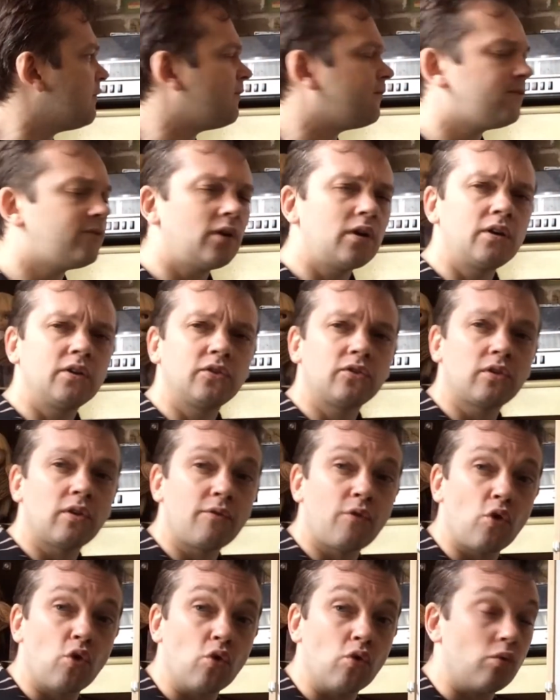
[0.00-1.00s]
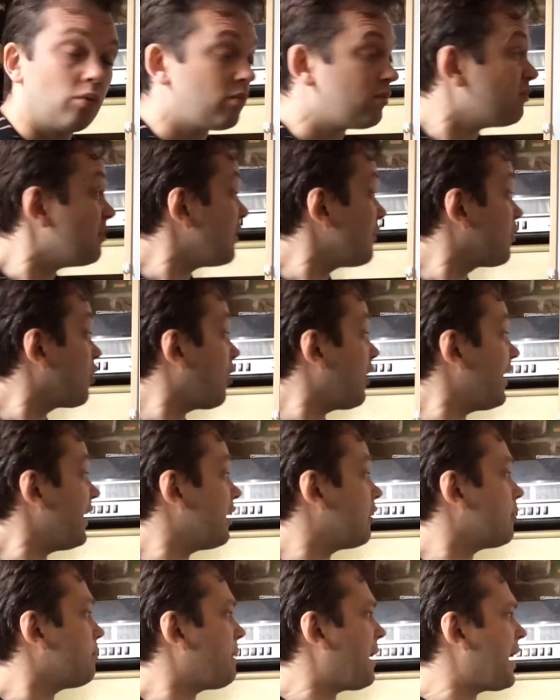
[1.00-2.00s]
First of all, we've got
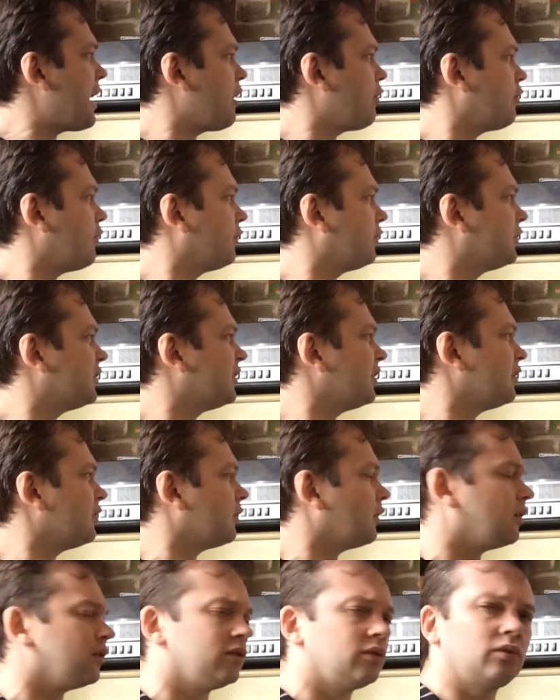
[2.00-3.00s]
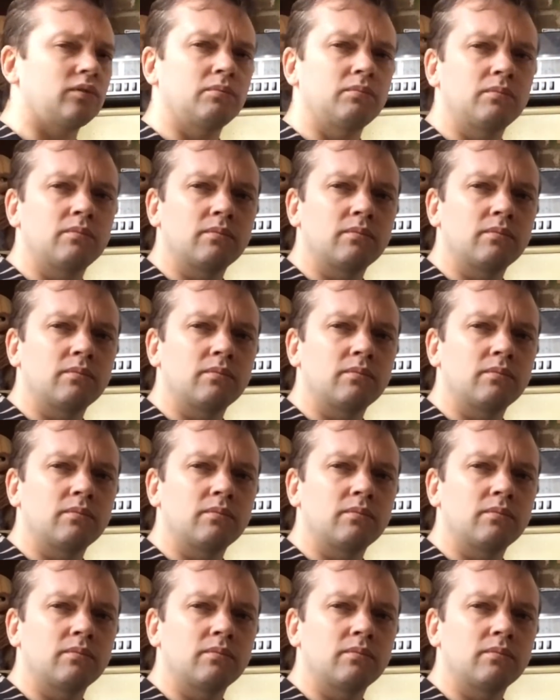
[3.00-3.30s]
here a pair of scissors.